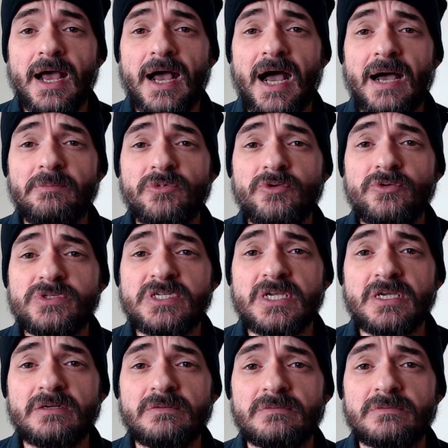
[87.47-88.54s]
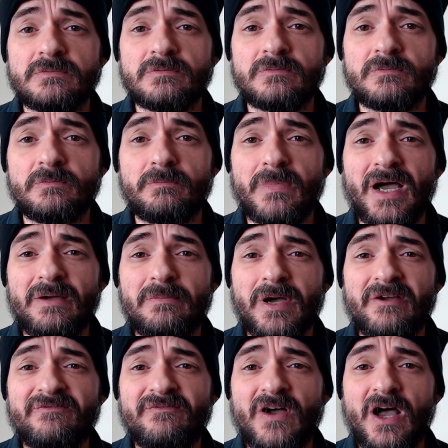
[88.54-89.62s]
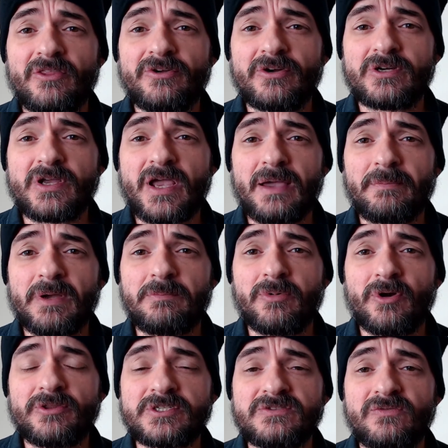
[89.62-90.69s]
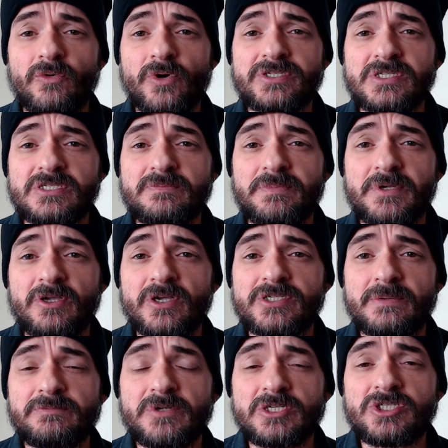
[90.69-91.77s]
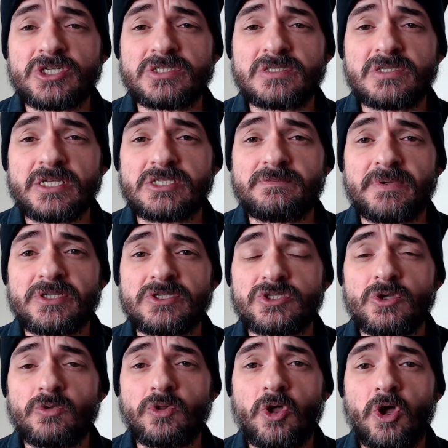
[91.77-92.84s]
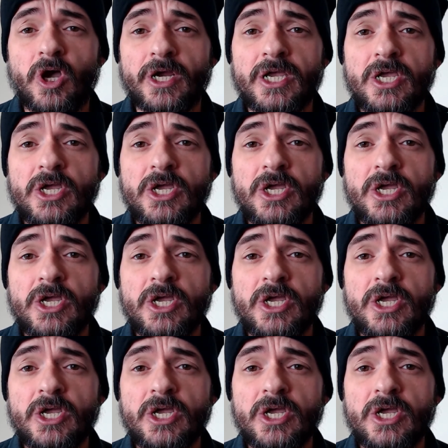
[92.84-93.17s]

I'm losing my, my father and my brother's voices because I've, I just it's been so long.